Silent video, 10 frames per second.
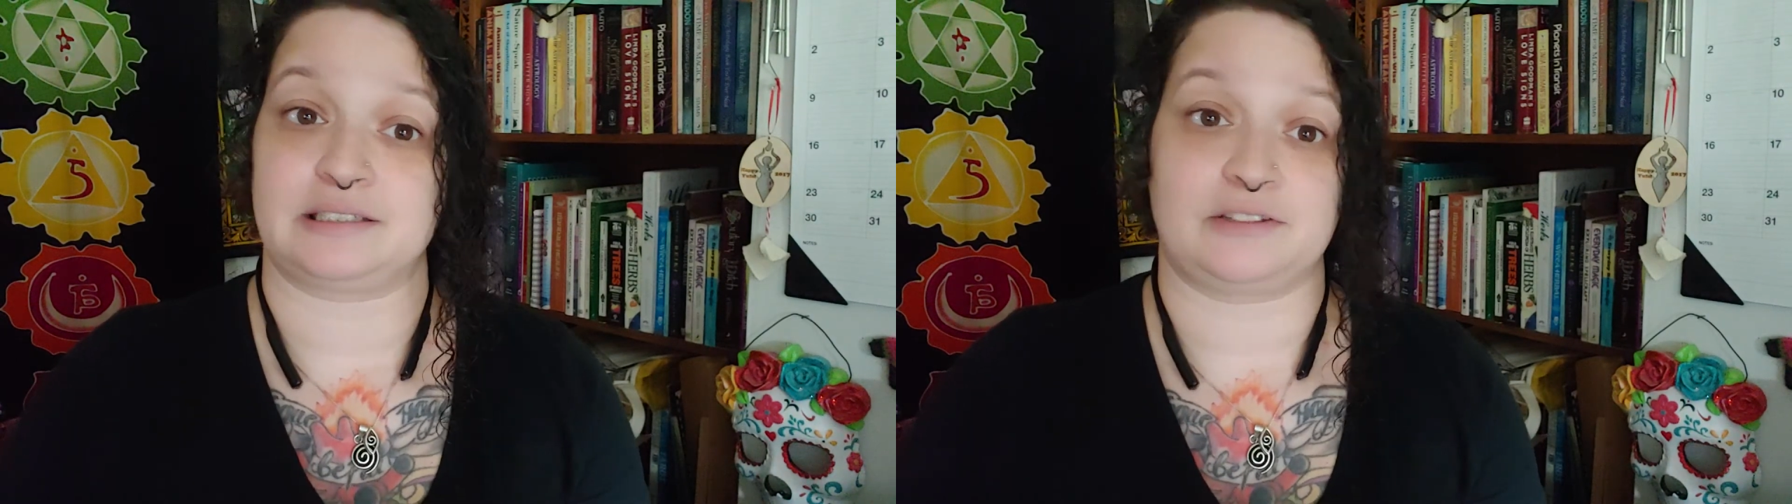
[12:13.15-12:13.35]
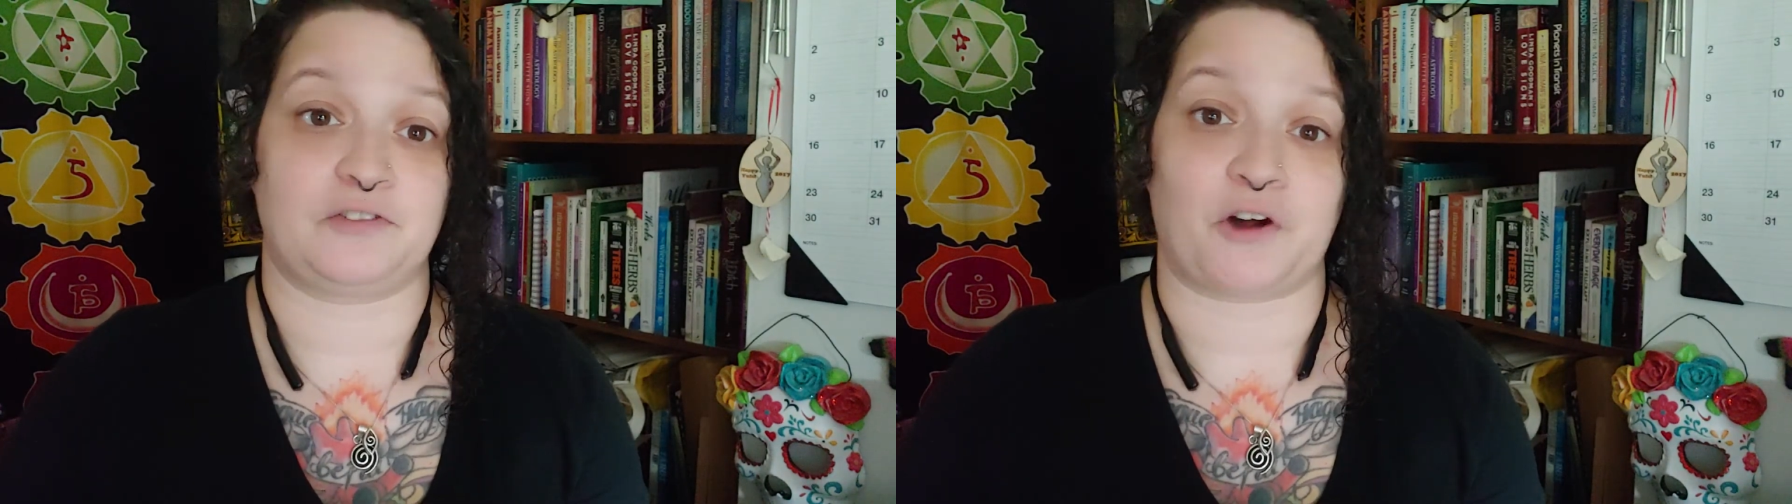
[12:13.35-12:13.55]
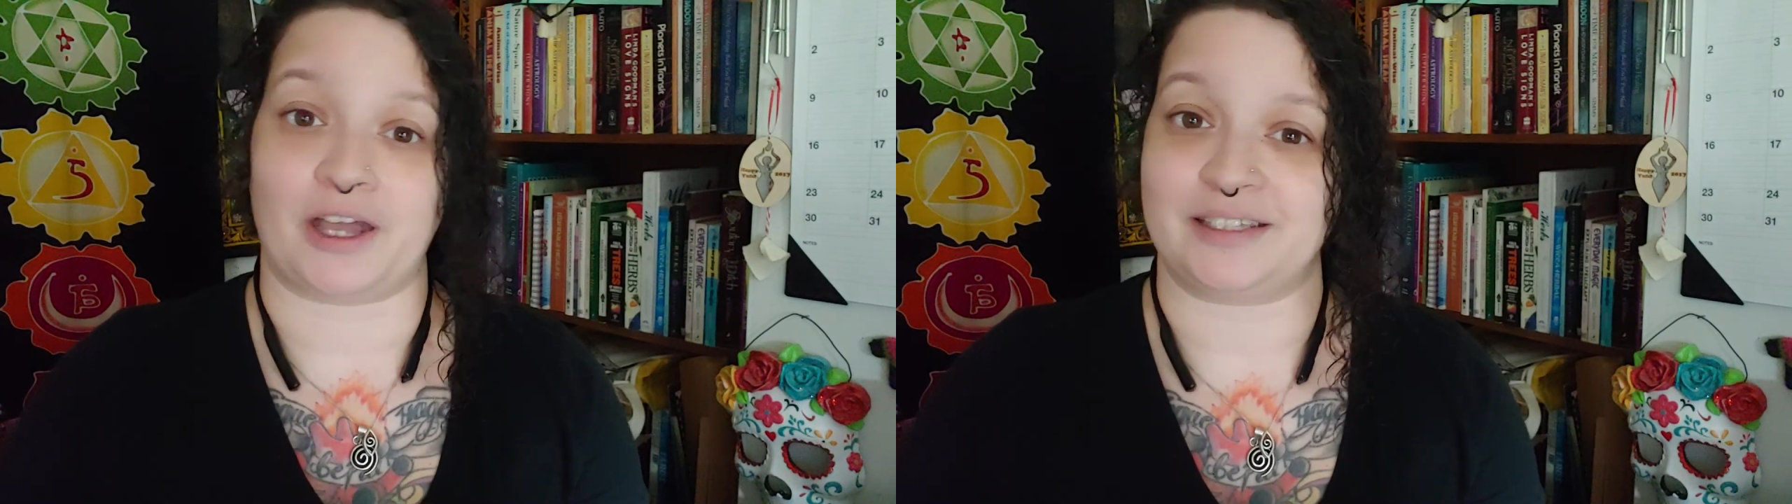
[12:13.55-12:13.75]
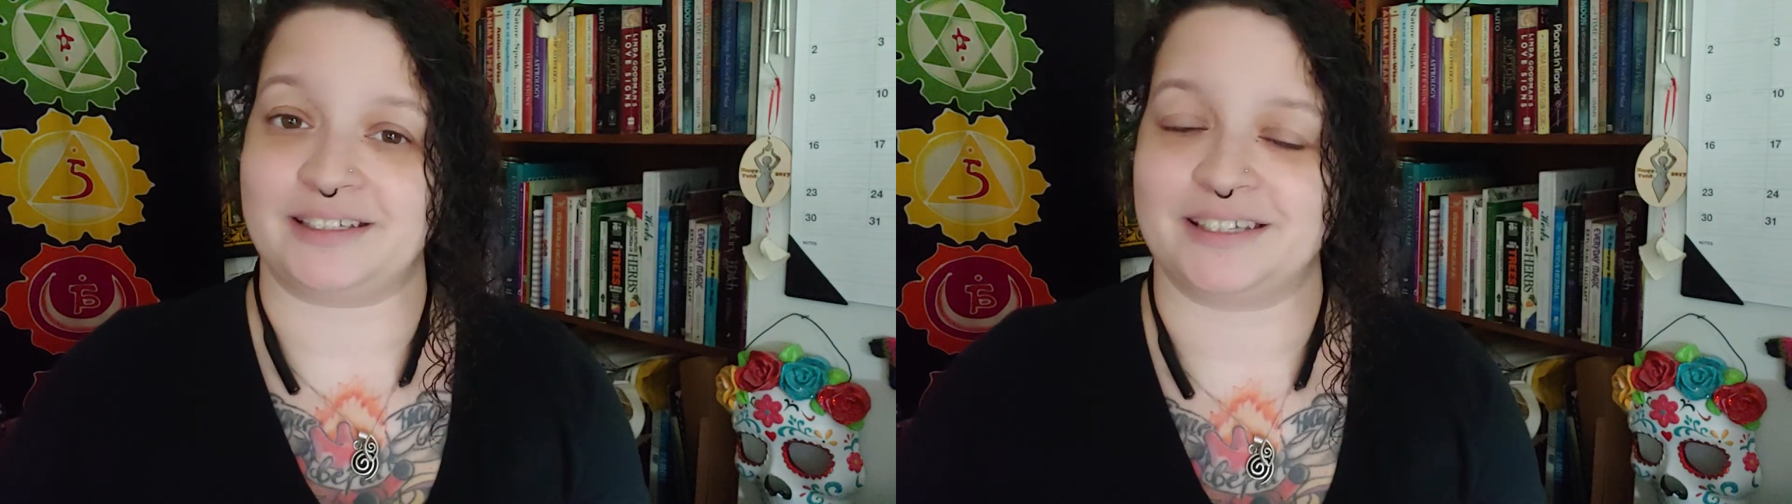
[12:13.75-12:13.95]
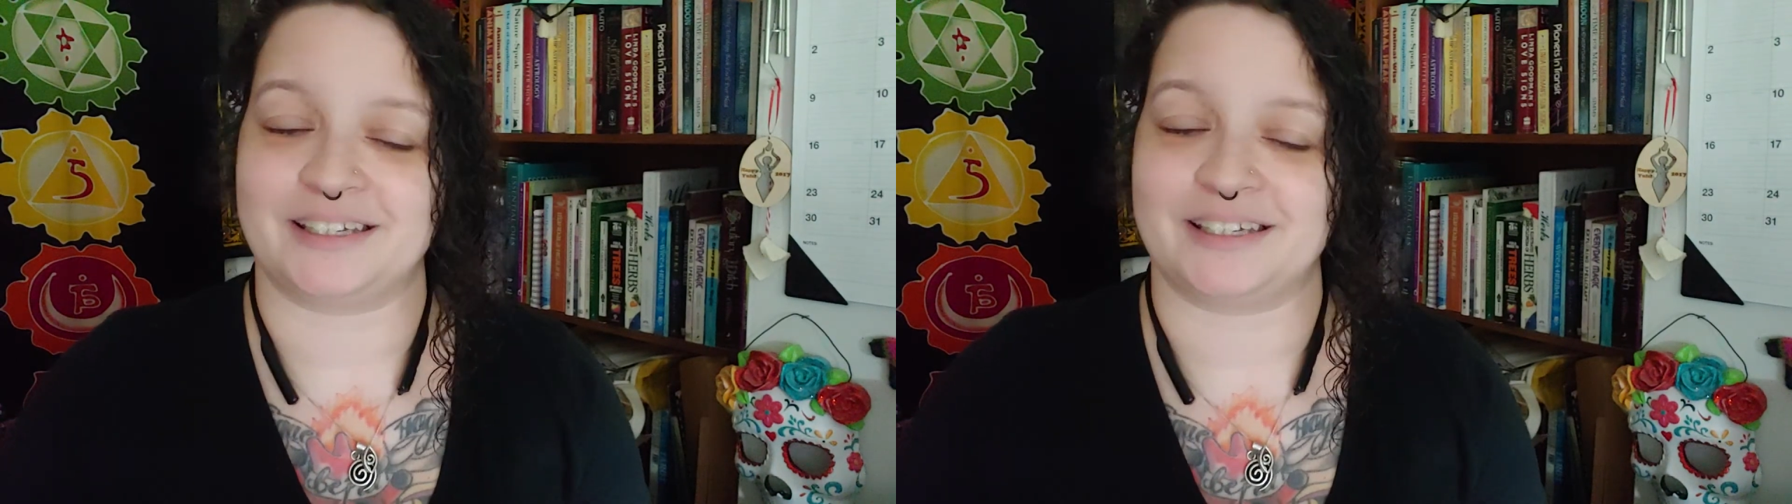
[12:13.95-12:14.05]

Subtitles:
fun.